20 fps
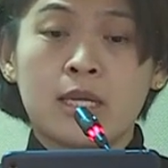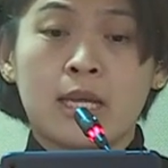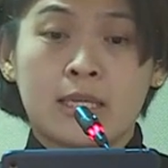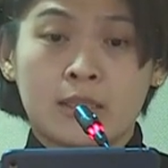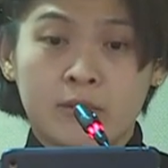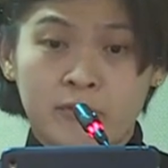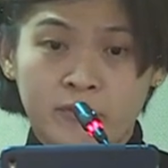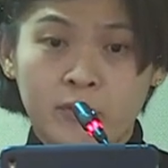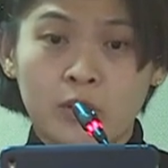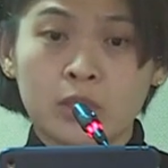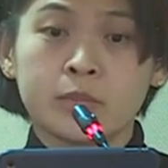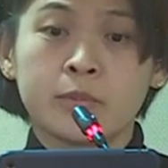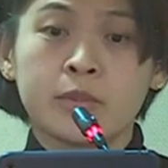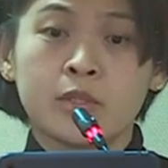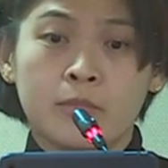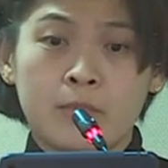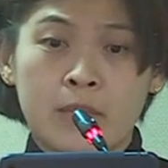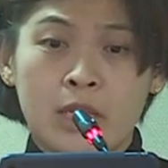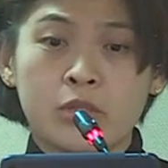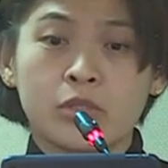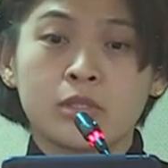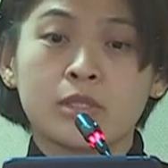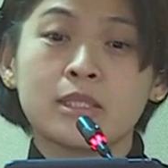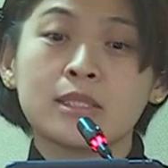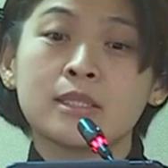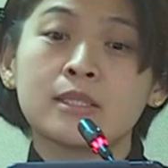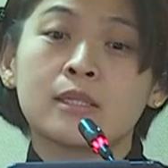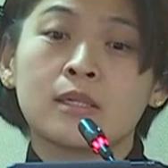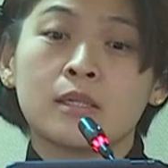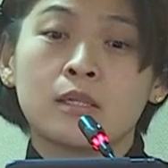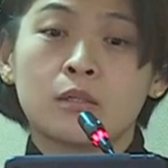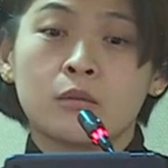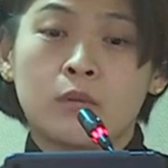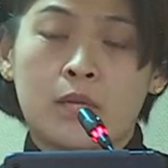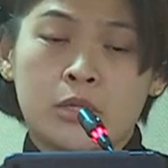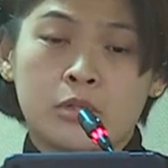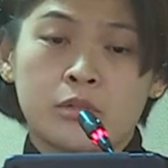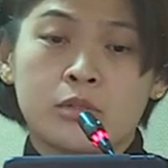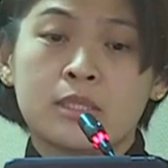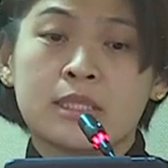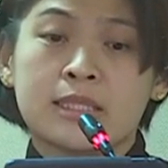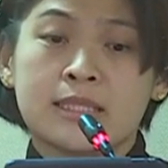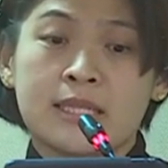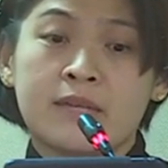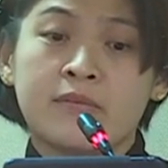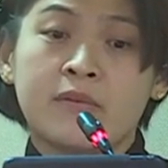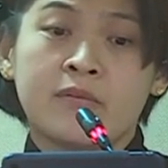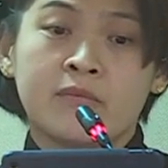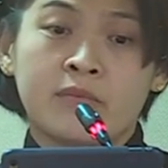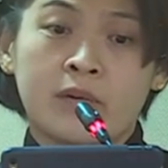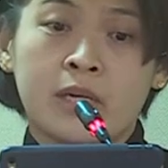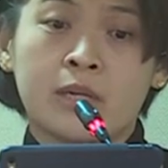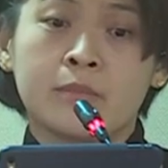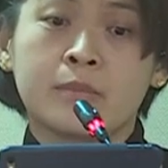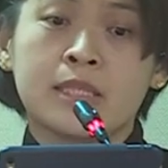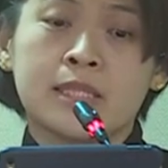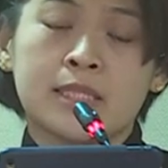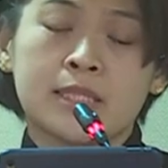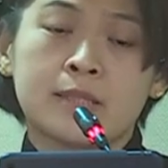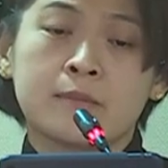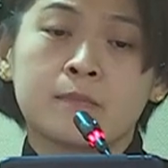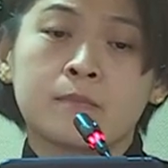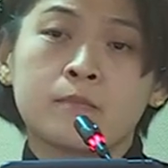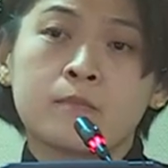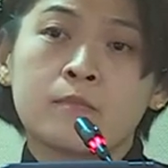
and enforcement of measures to ensure a safe environment.